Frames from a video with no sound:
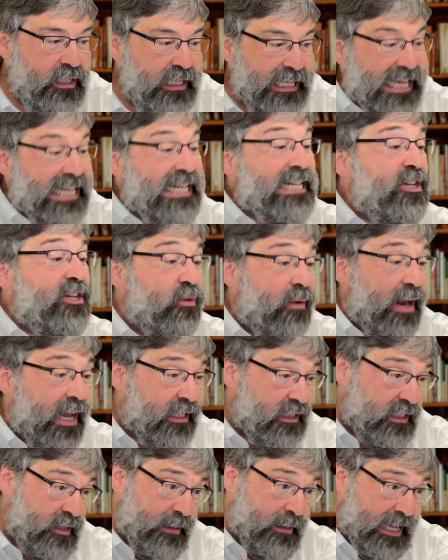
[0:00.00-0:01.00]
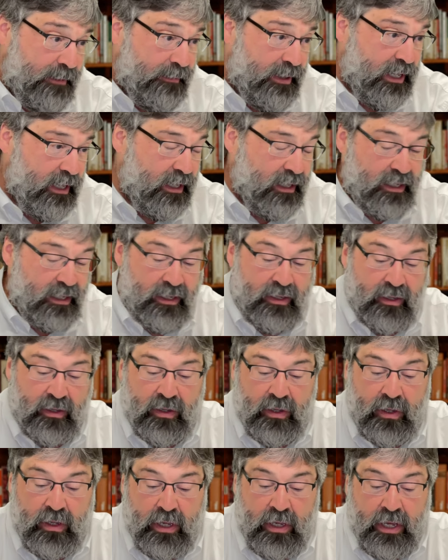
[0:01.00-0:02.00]
indirectly, maybe.
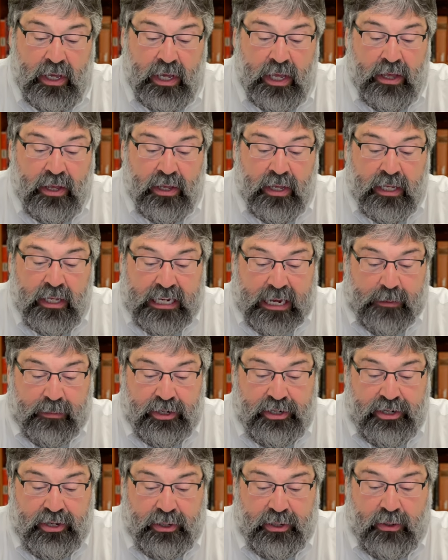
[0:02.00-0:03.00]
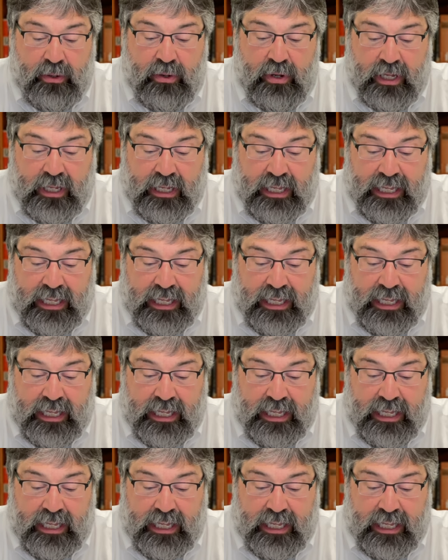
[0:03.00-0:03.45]
Number two,